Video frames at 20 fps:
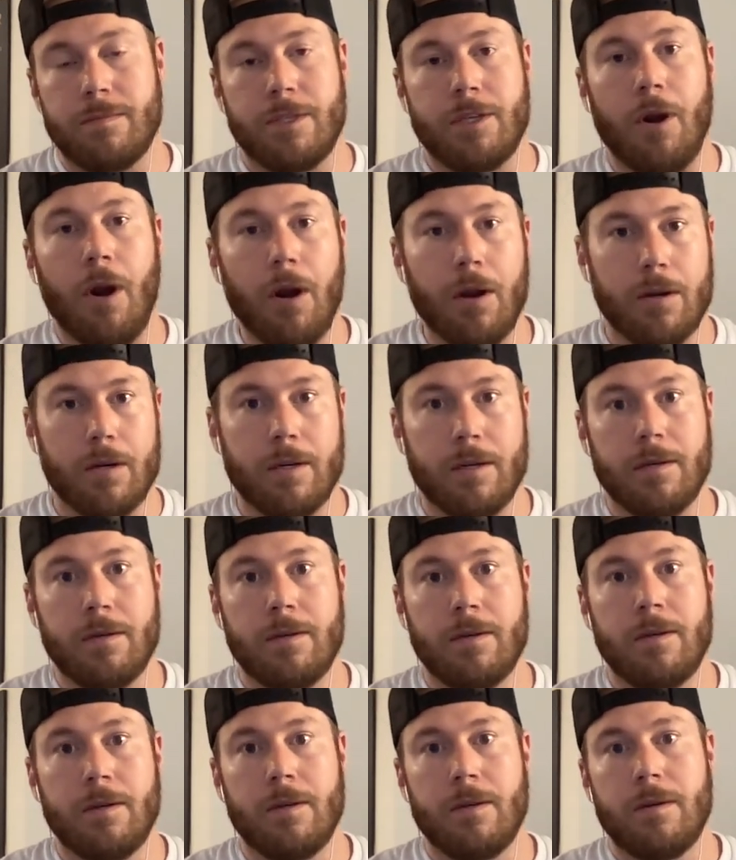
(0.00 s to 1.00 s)
garden,
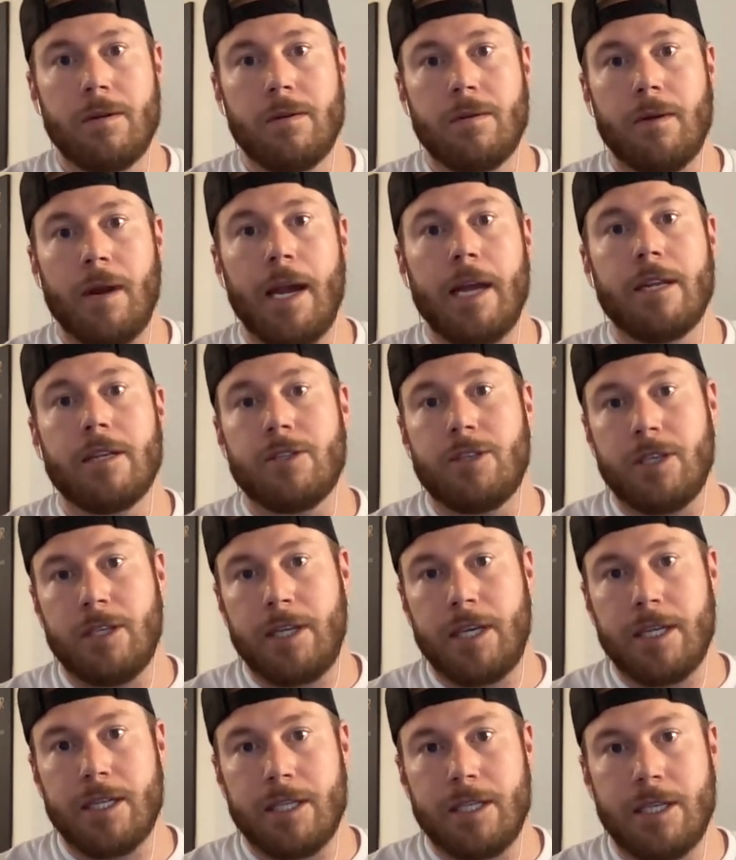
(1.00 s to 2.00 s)
right? Is
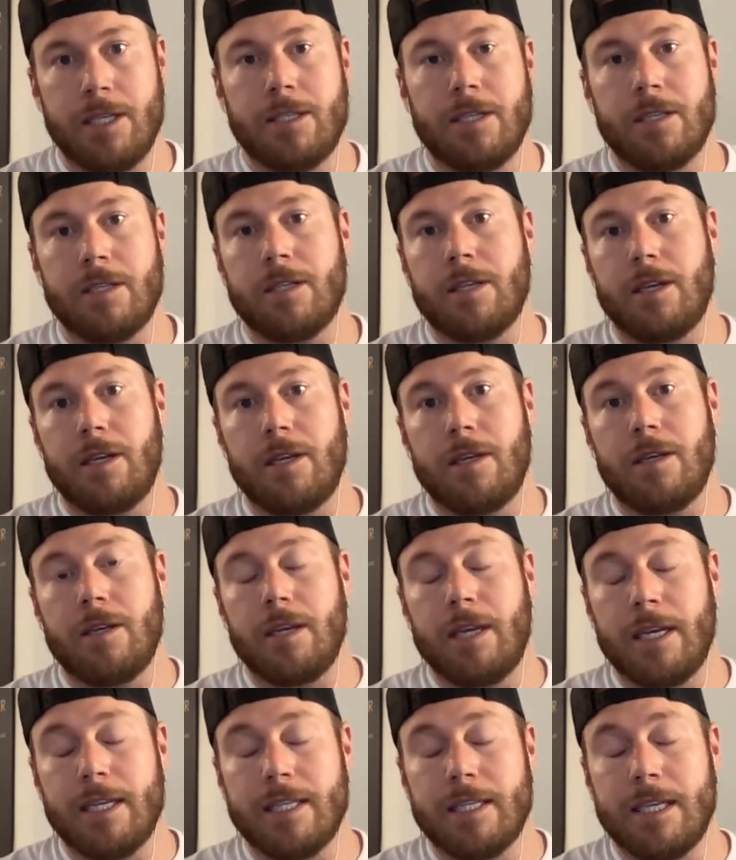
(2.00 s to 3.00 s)
just
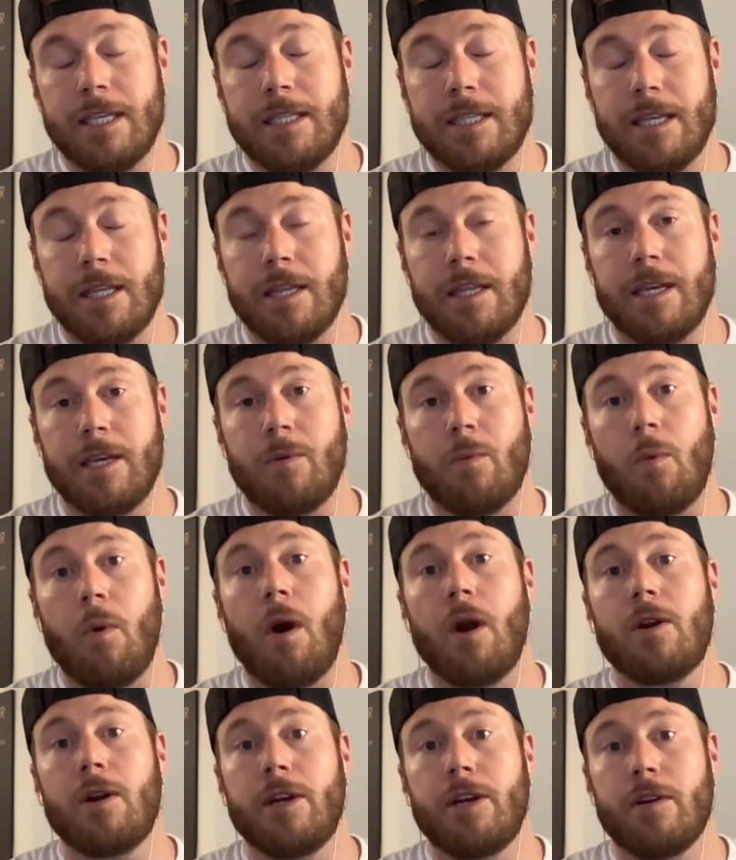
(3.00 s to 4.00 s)
consistently
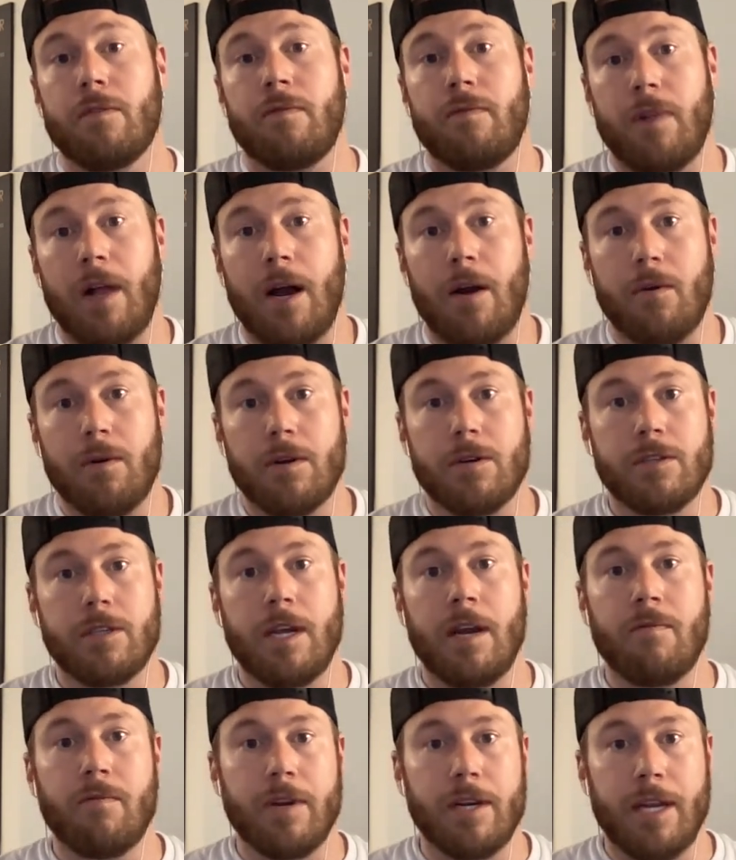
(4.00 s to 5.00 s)
watering your flowers
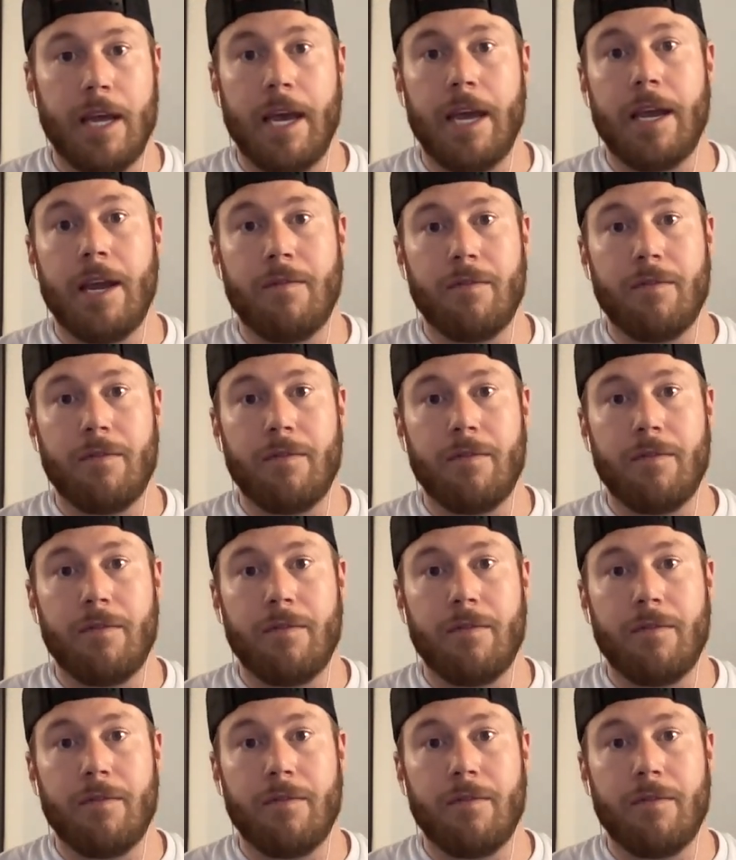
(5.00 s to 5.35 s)
every day,